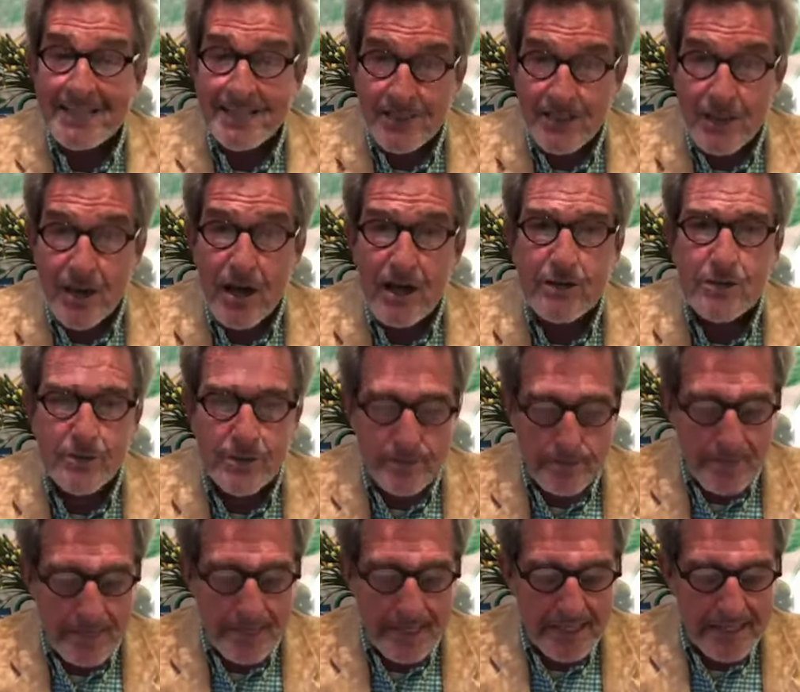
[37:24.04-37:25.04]
I start
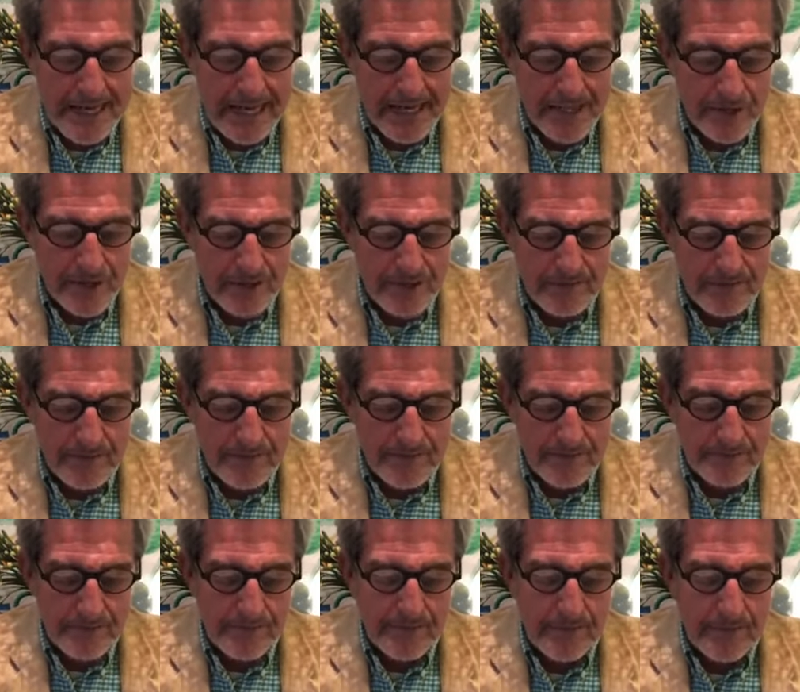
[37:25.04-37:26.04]
with meditation.
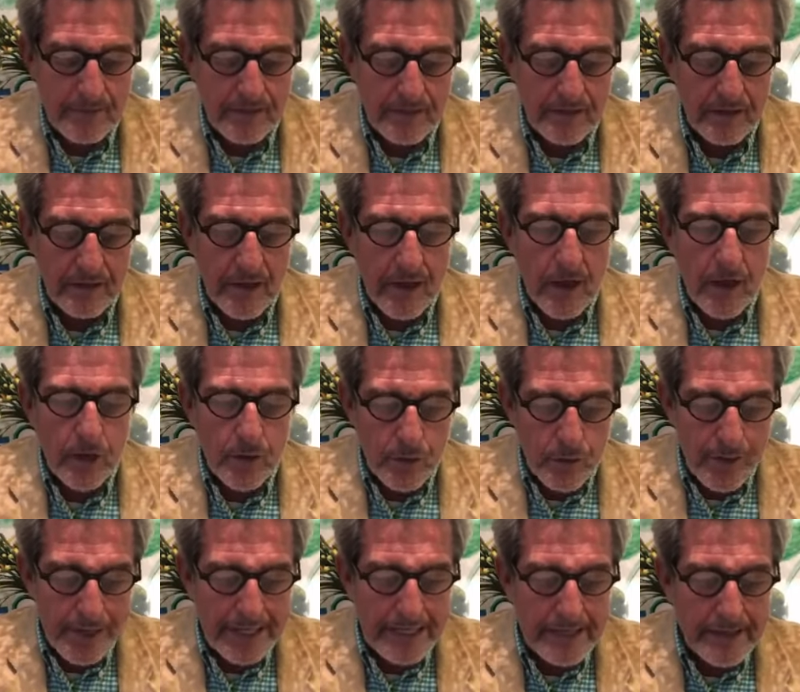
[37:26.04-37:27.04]

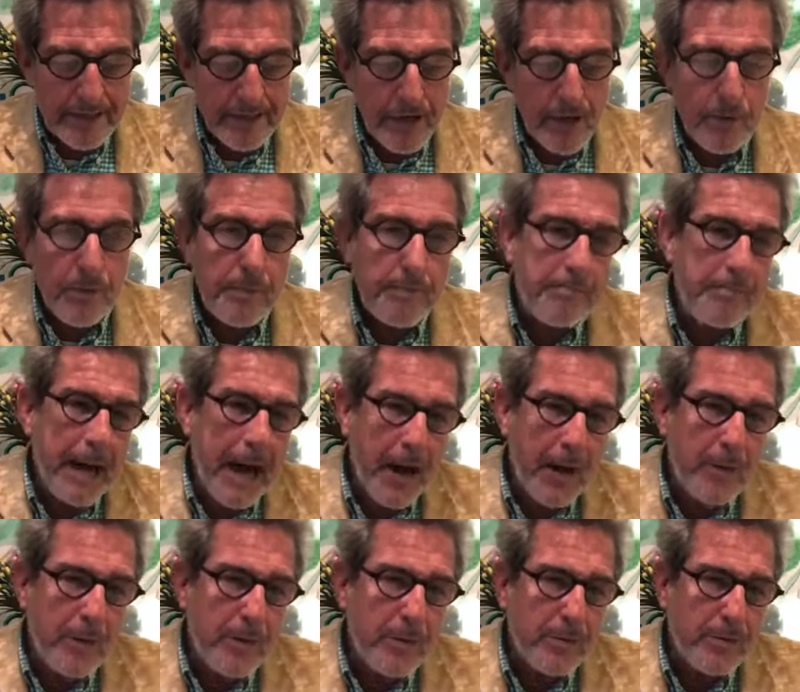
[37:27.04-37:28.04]
Quickly, though, a
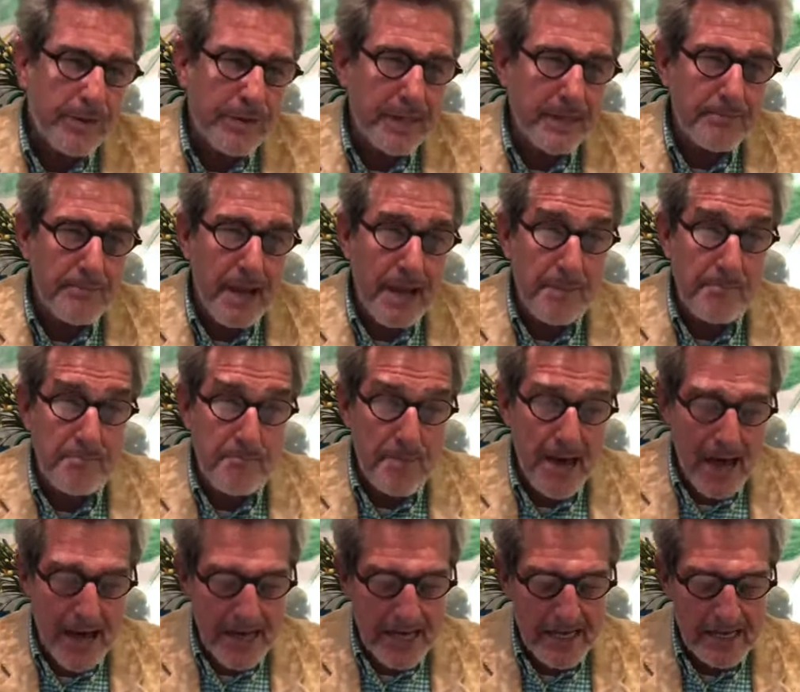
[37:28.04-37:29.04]
power within my
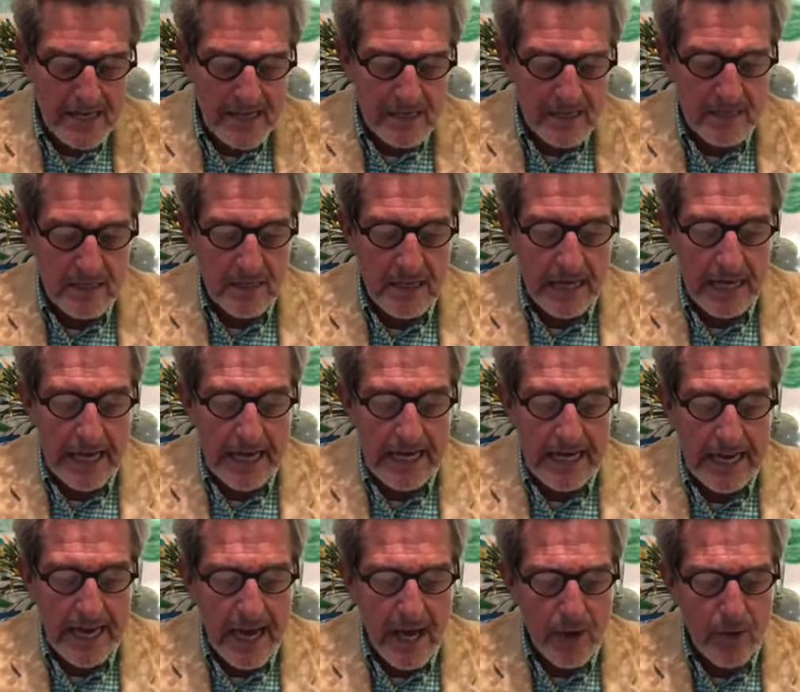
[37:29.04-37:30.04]
mind
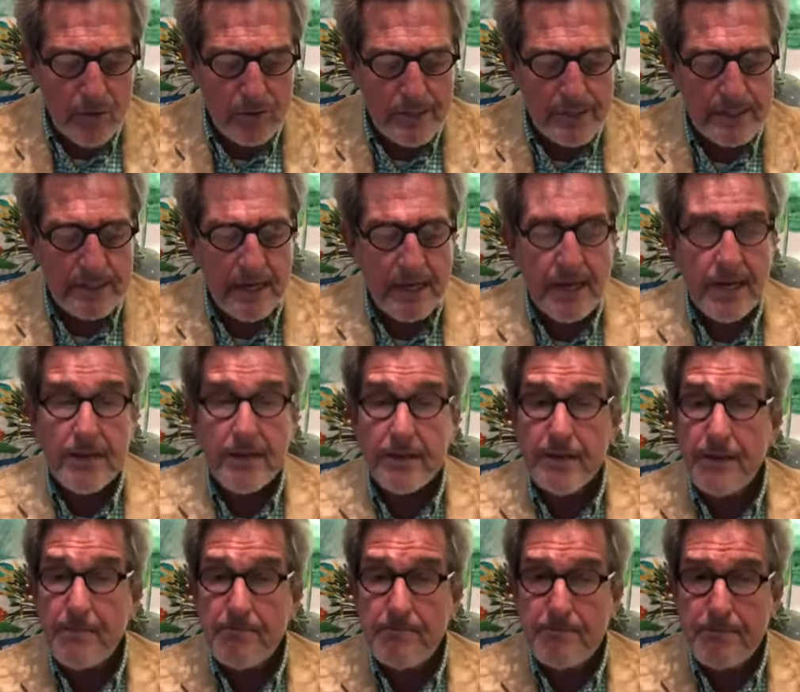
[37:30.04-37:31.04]
allows
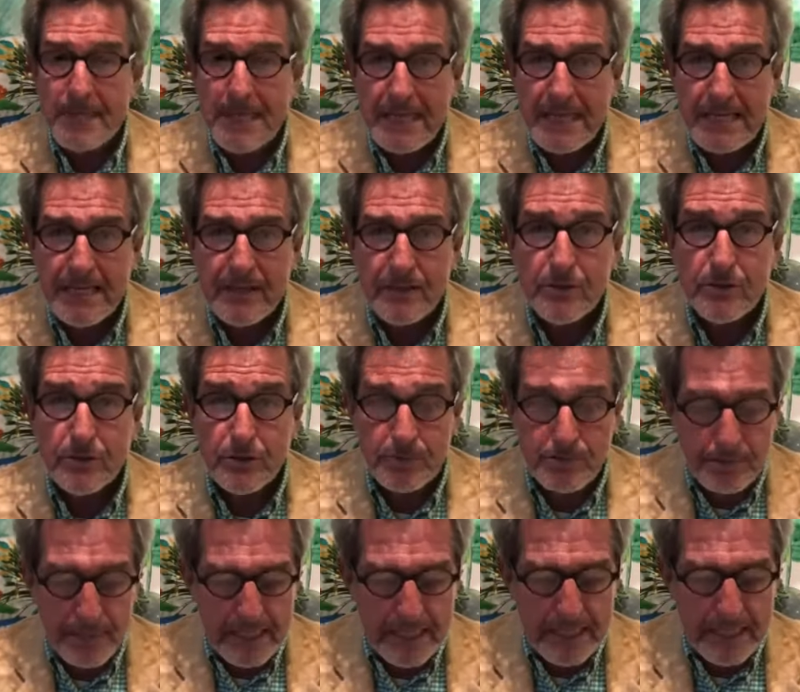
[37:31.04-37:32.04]
the me
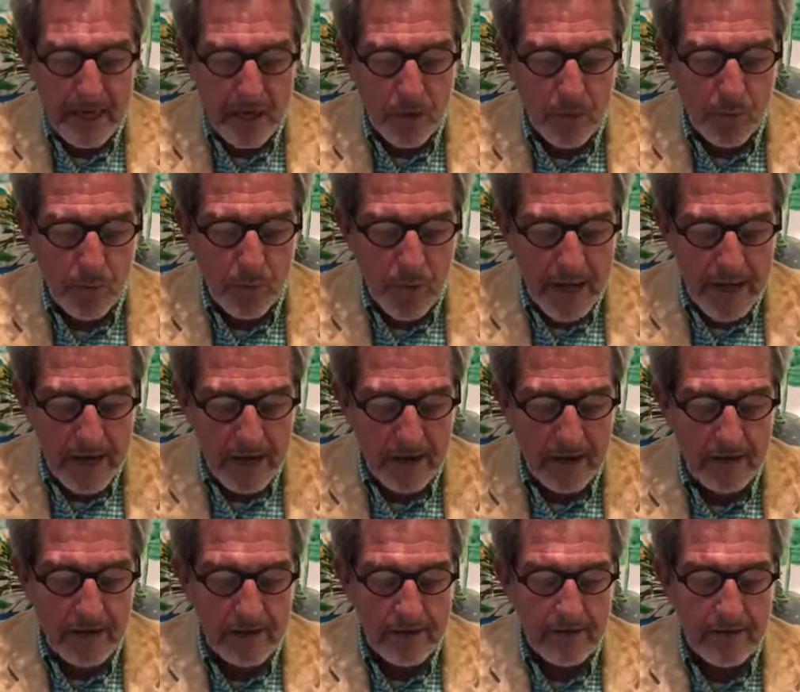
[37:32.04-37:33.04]
to be
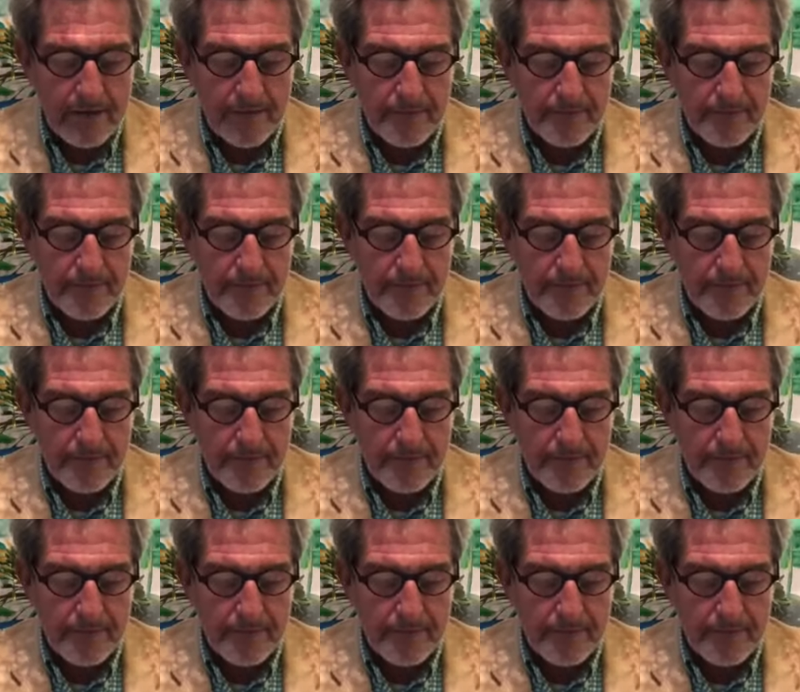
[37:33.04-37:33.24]
aware.